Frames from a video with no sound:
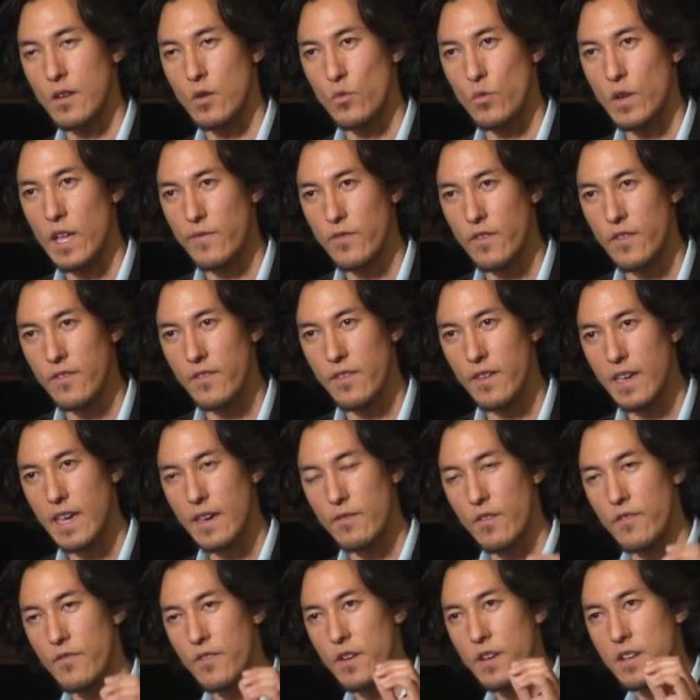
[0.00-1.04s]
we have to have
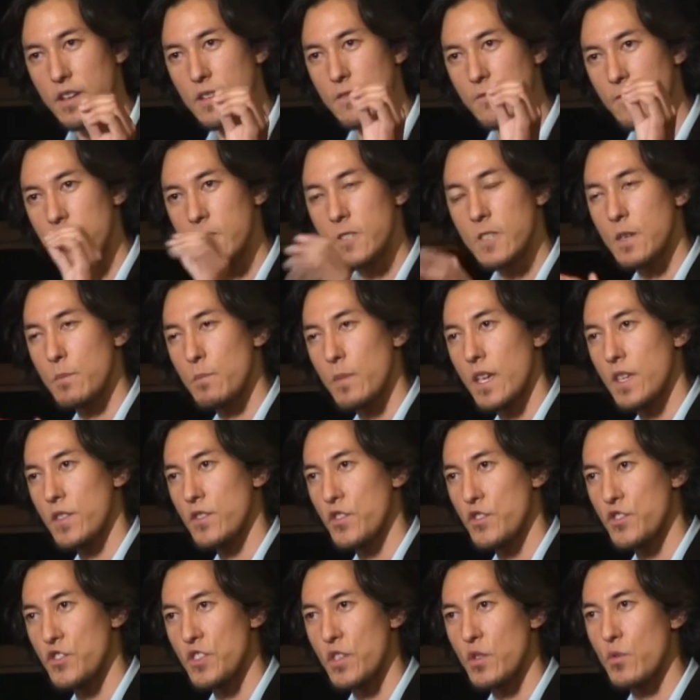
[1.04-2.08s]
a very convincing
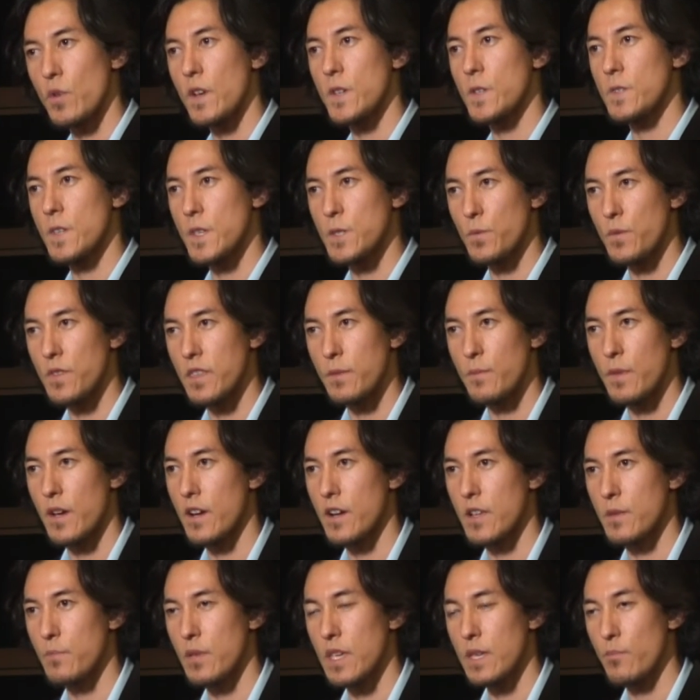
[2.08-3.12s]
message that resonates with the
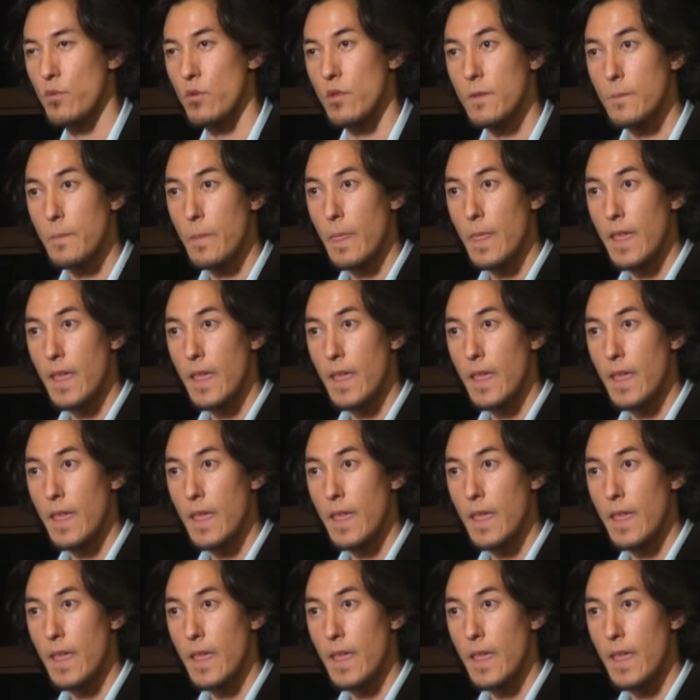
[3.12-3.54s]
American people.